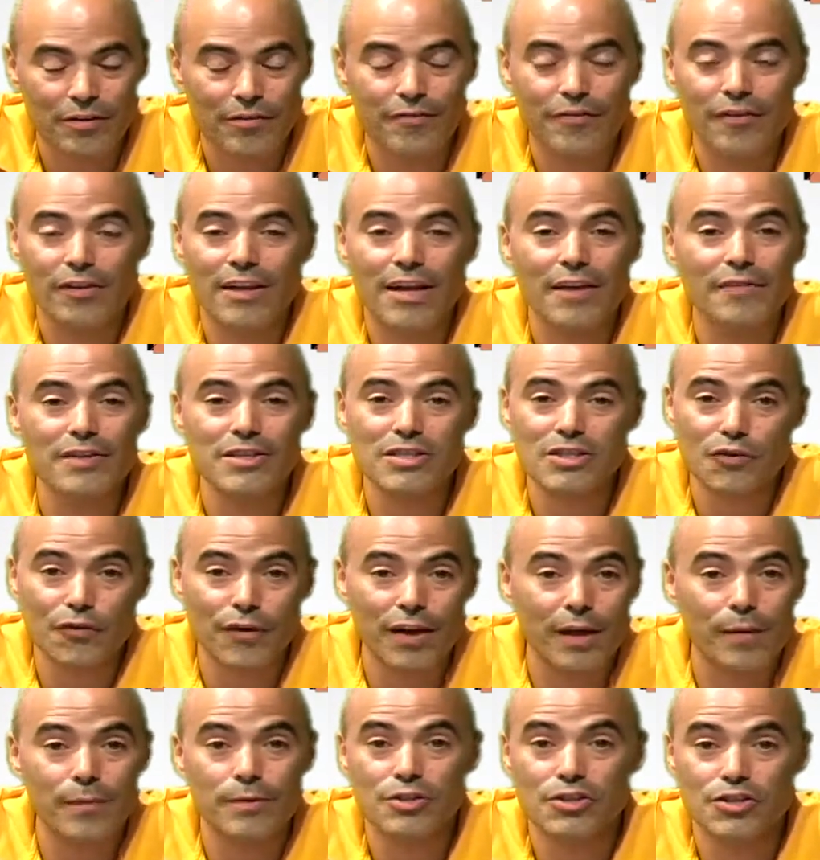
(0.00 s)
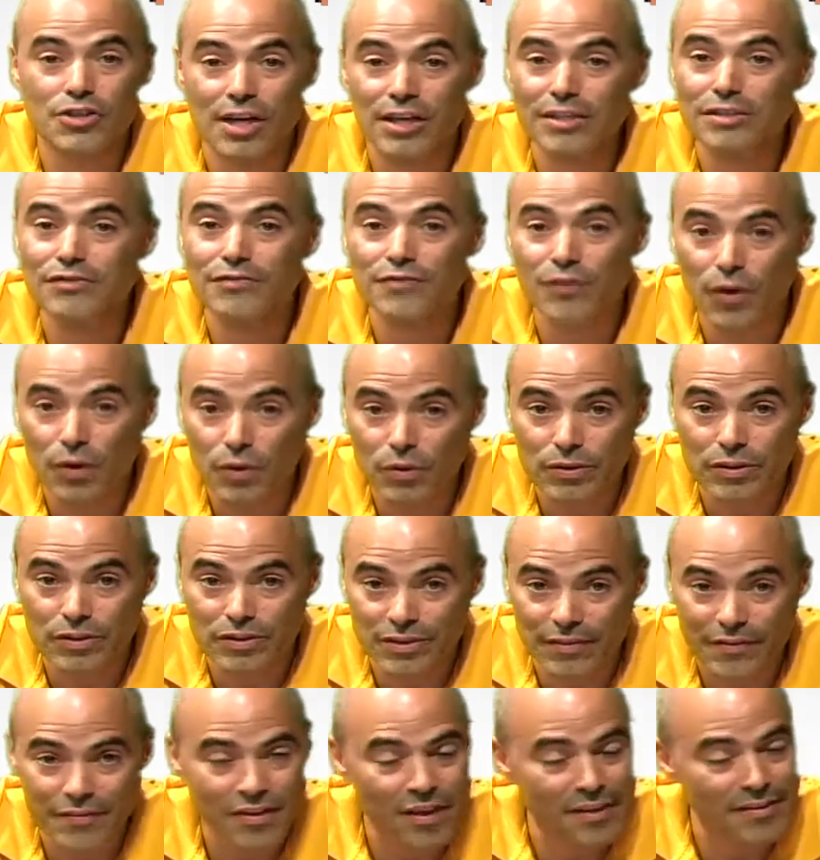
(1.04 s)
fill every screen with just folders,
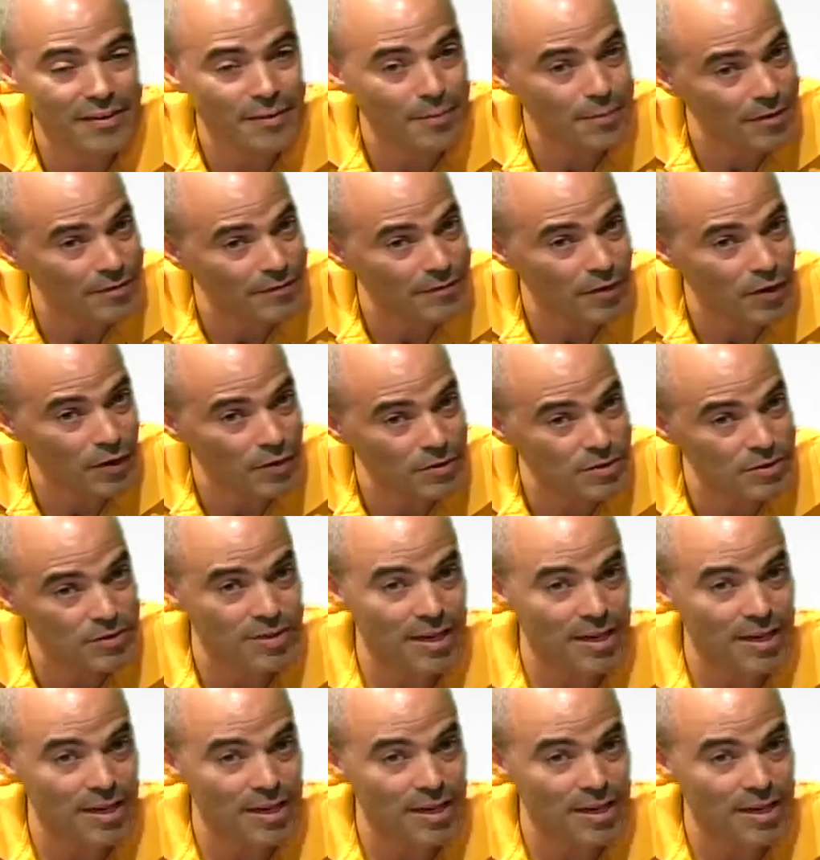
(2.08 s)
have nothing but folders,